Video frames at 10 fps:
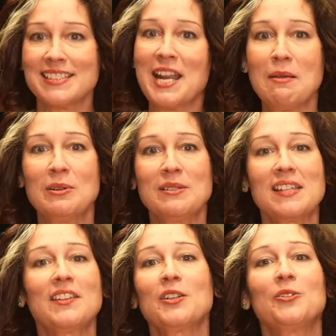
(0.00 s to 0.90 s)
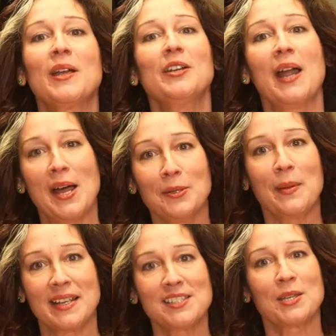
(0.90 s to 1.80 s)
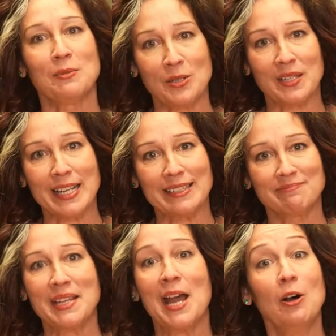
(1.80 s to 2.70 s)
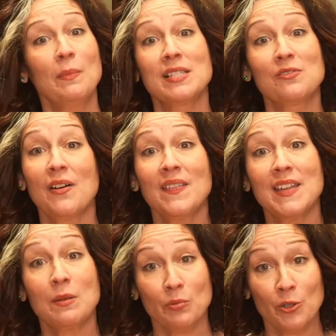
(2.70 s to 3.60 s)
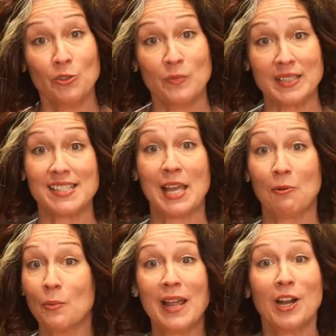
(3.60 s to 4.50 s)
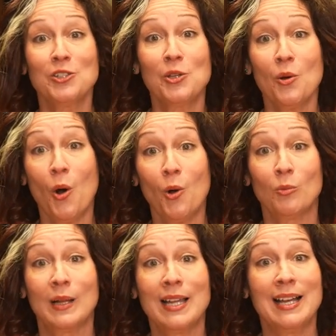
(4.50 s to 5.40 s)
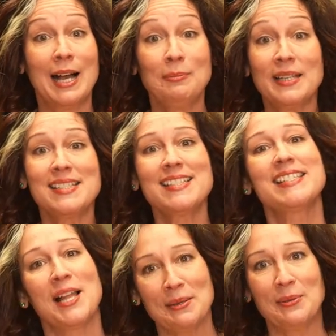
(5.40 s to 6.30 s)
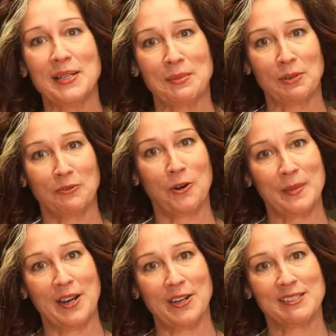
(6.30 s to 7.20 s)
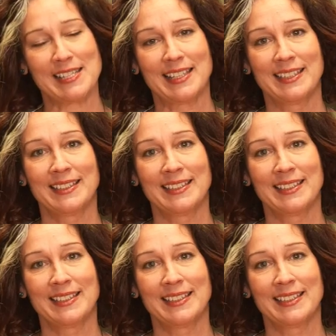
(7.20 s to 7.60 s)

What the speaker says: neighbors, and the greater Outer Banks community to help us fund the improvements that will make our new home a place to celebrate the performing arts.